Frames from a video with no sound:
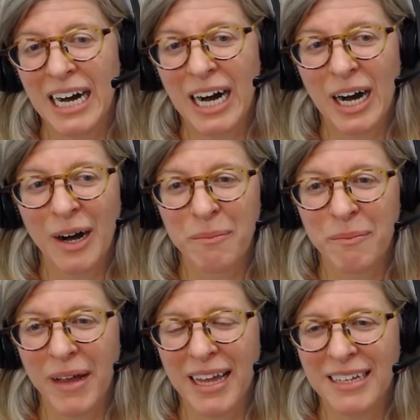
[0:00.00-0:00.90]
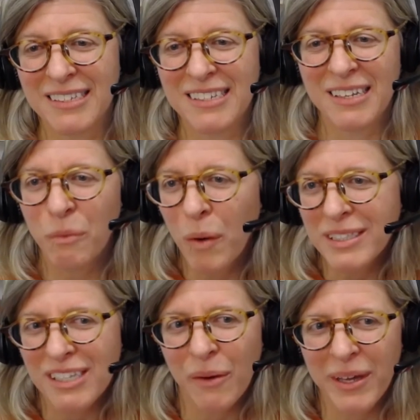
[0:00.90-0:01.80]
and see
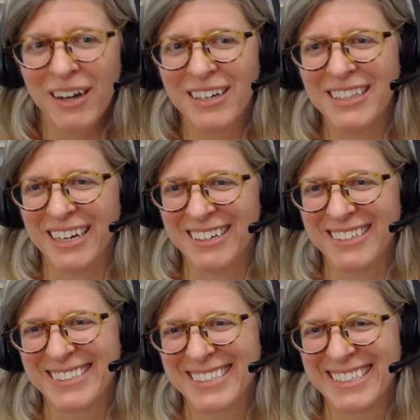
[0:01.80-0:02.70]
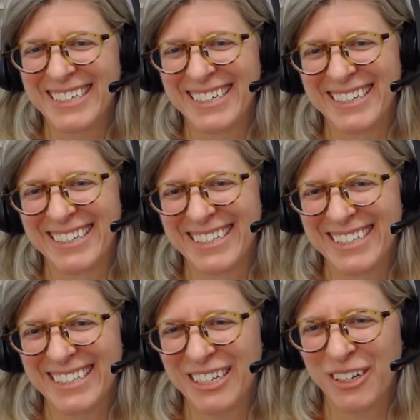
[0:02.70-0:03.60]
what's going on there.
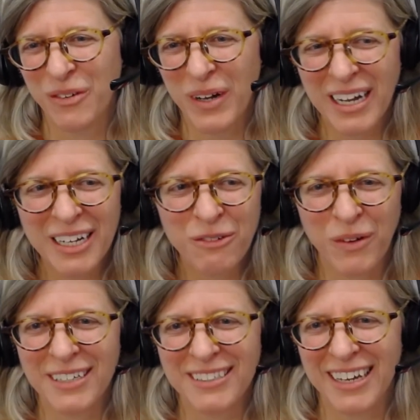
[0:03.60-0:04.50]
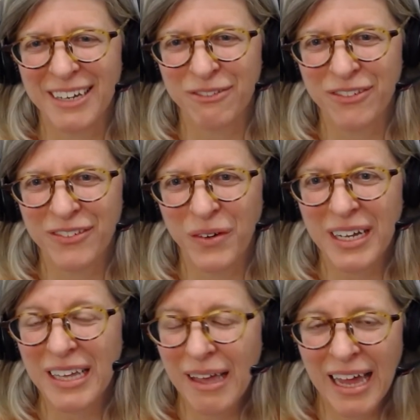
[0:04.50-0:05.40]
What kind of wildlife.
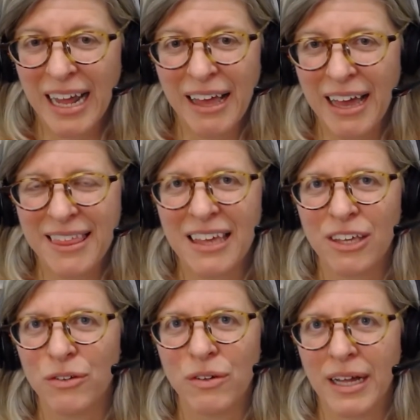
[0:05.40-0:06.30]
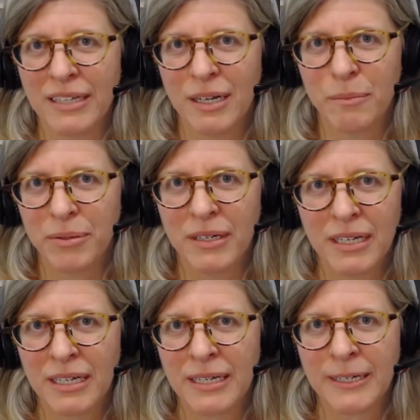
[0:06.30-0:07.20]
And I think you'll end up,
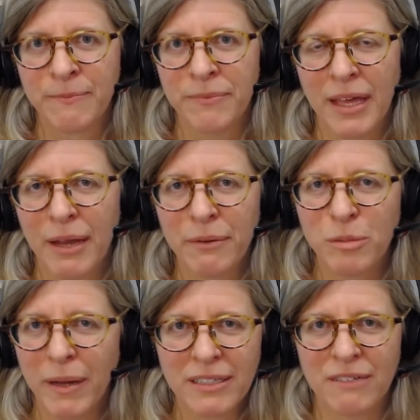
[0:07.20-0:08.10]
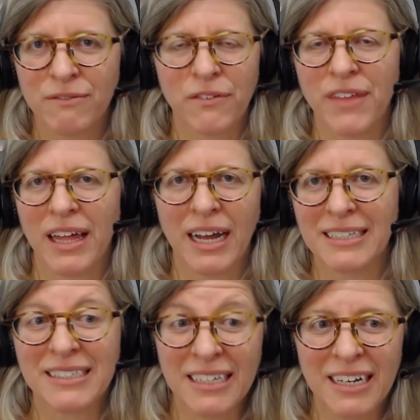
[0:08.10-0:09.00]
irrespective of that
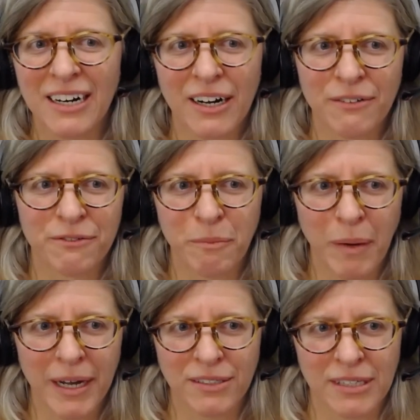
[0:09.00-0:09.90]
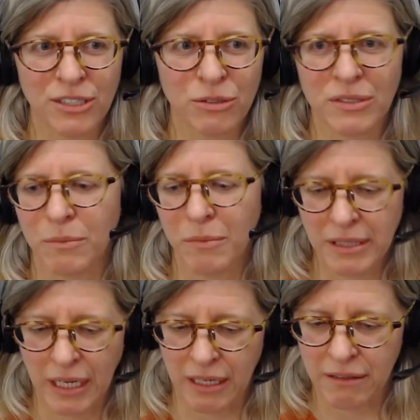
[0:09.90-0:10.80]
idea of biocentrism,
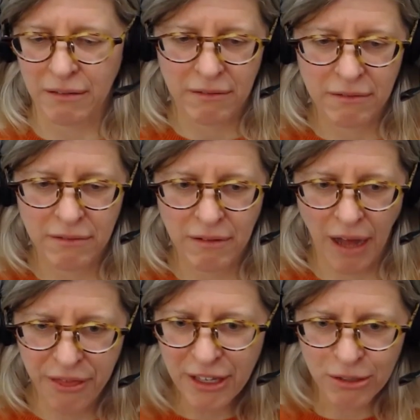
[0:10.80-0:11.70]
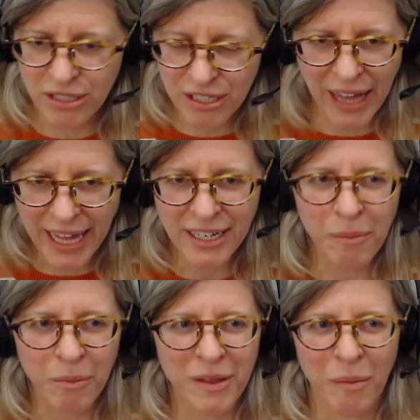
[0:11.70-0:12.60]
I think you'll still end
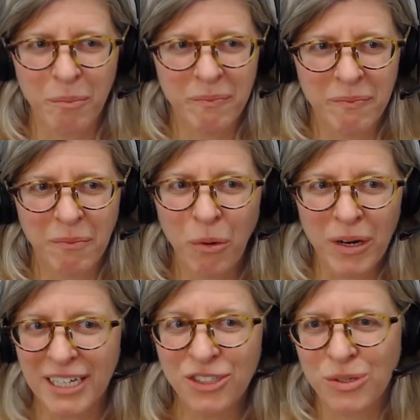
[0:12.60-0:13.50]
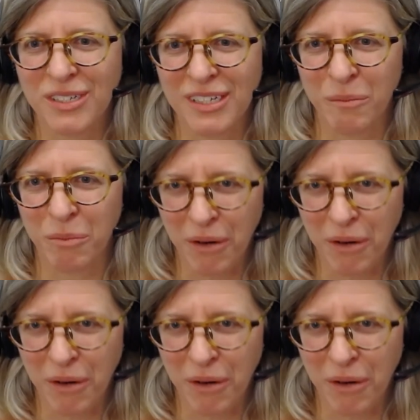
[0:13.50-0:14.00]
up with a more interesting